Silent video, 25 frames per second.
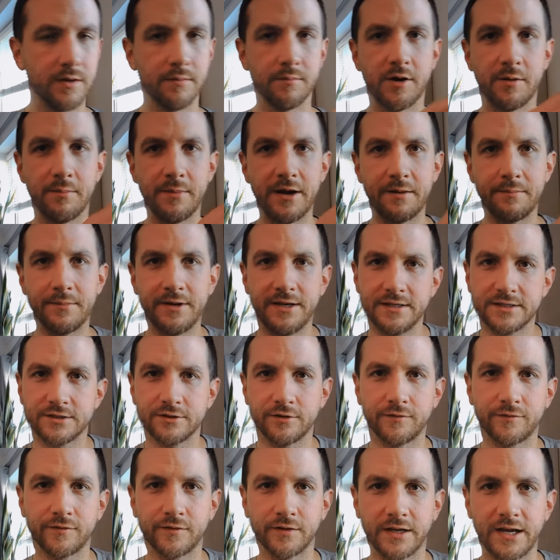My Mac Mini's
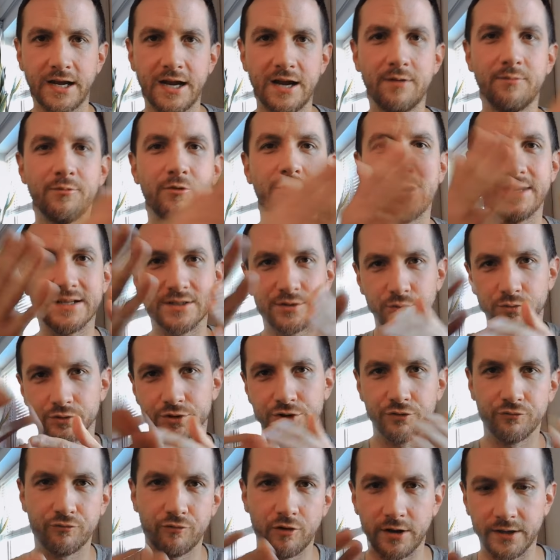off the camera, it's
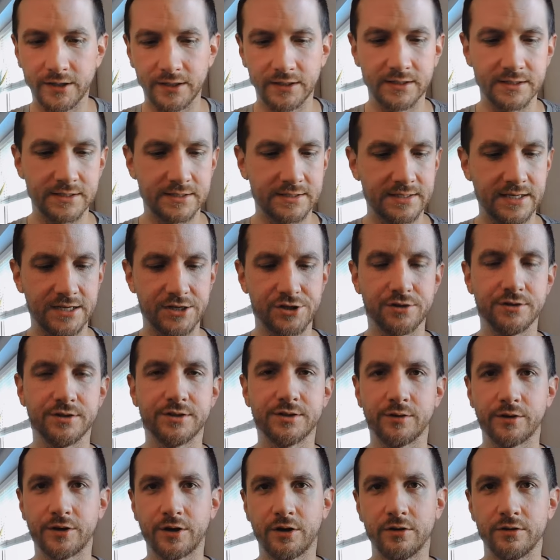also running this session,
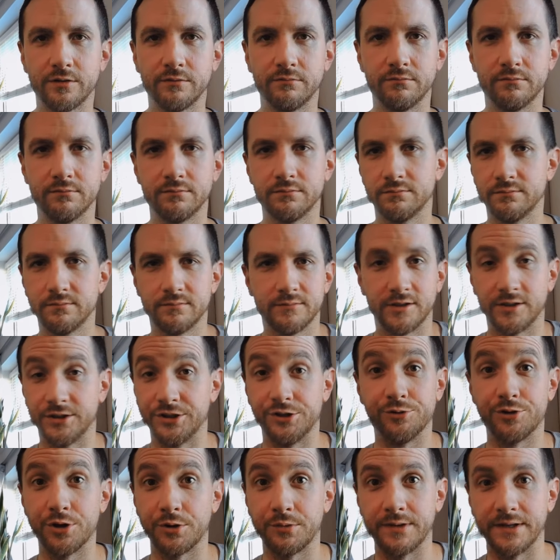so
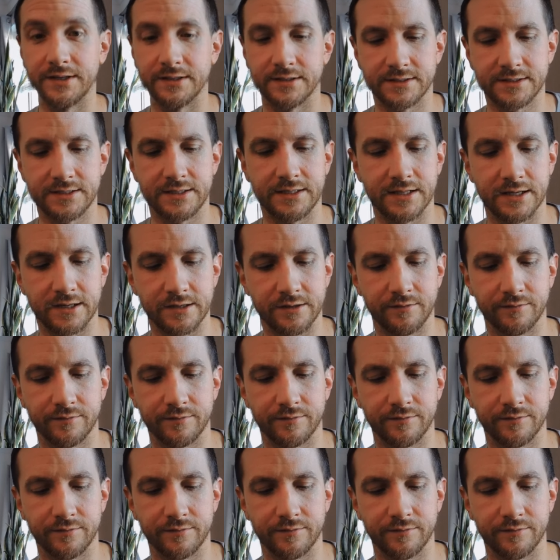you don't need to see that.